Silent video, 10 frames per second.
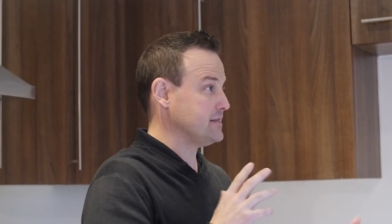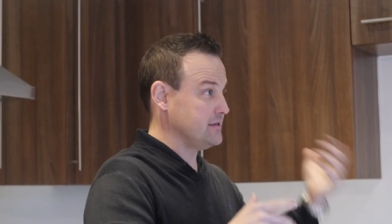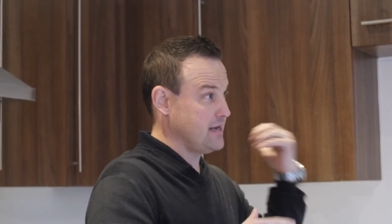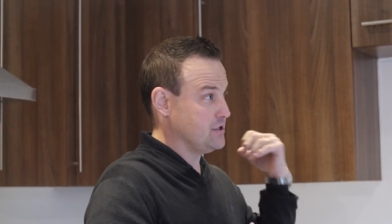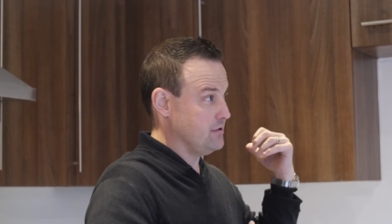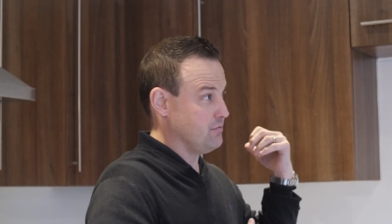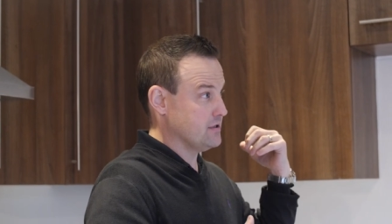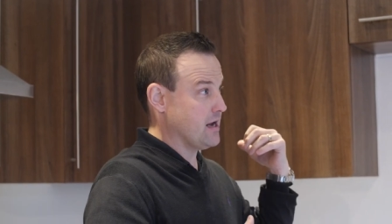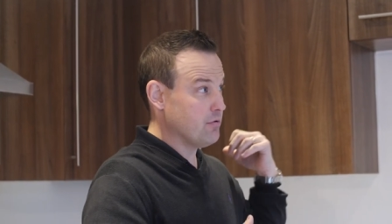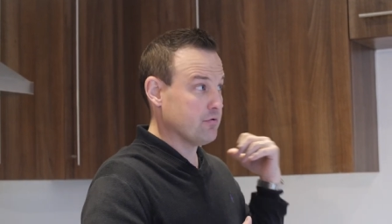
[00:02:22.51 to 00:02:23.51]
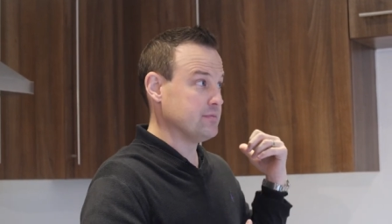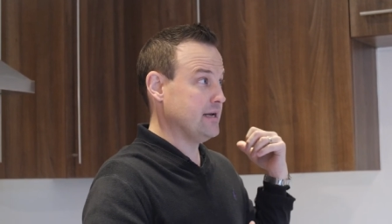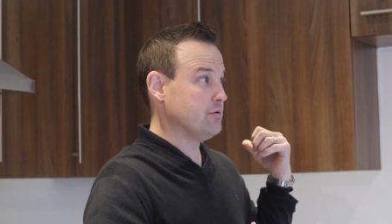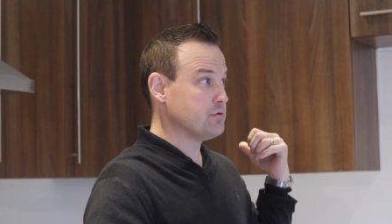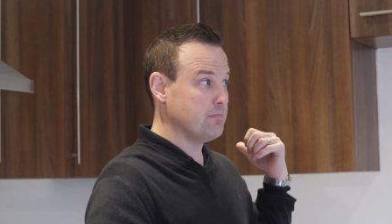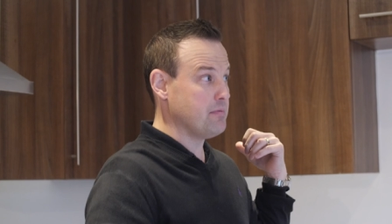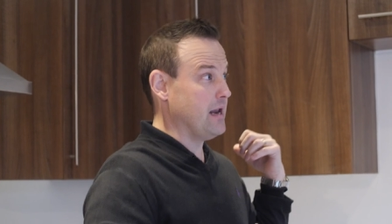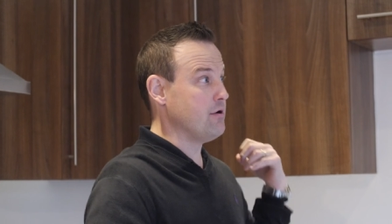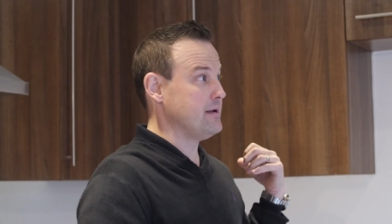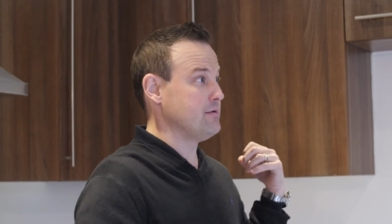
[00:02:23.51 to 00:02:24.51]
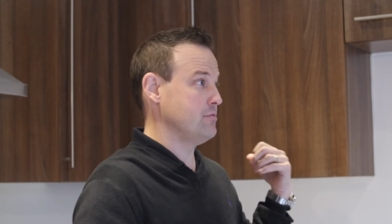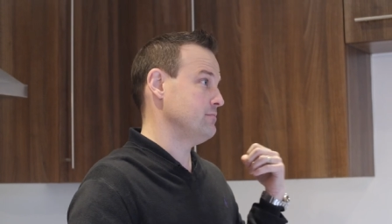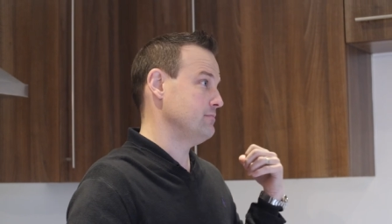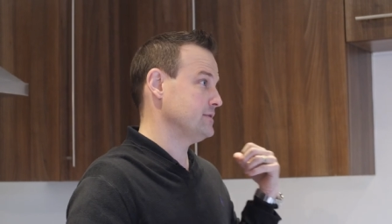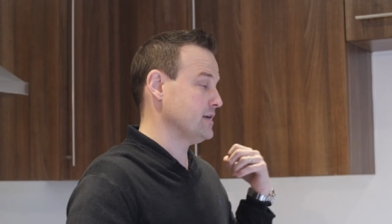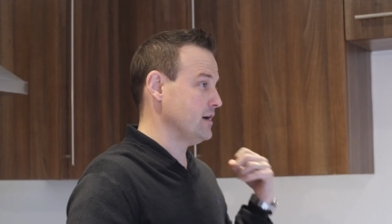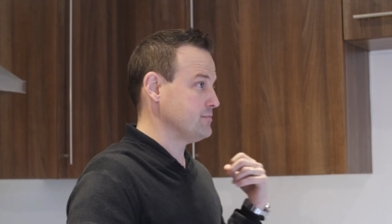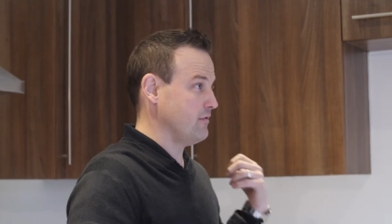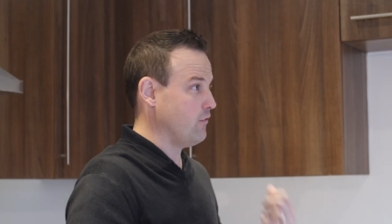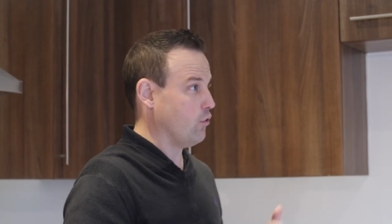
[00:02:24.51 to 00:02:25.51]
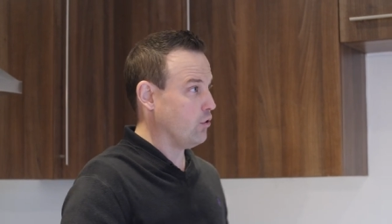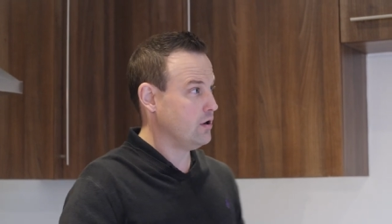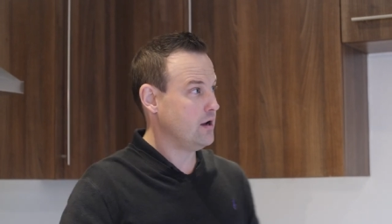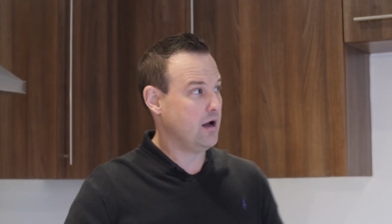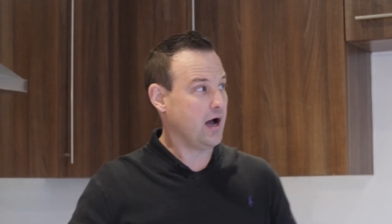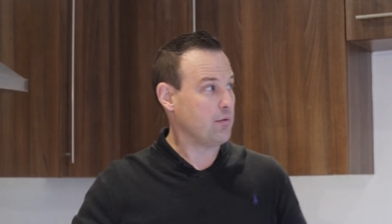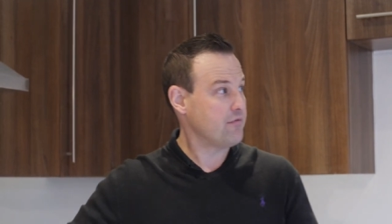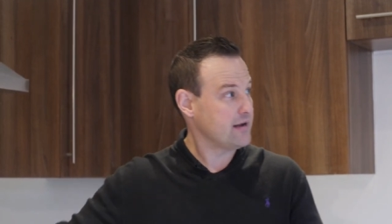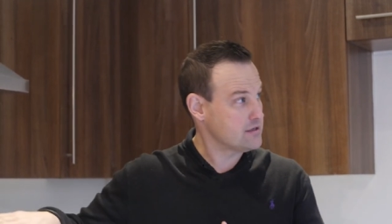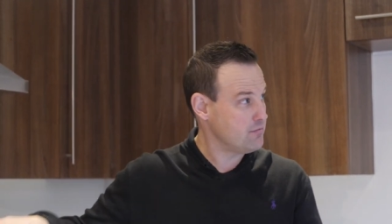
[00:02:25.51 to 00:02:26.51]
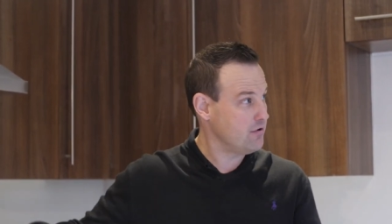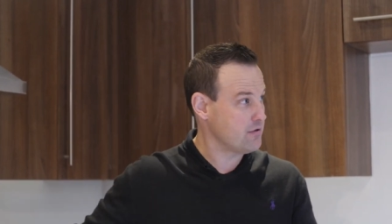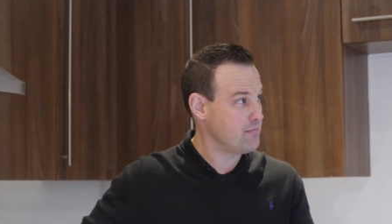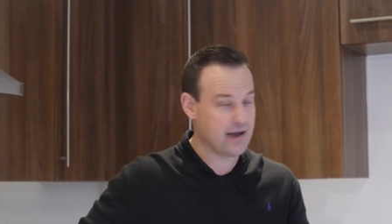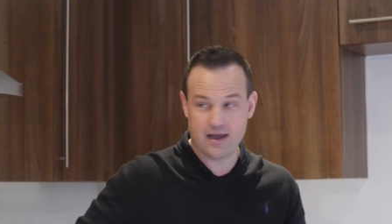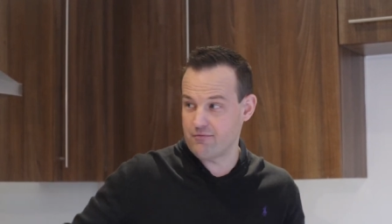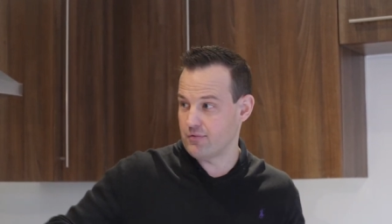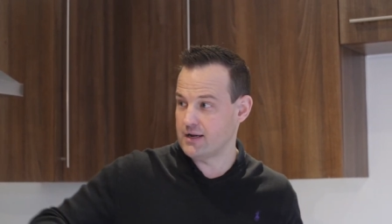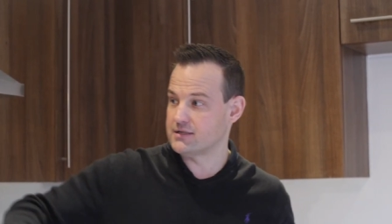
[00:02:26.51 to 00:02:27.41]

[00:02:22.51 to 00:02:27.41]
And there's actually a couple of rooms here which were below minimum size before, and we've had to move them back, haven't we?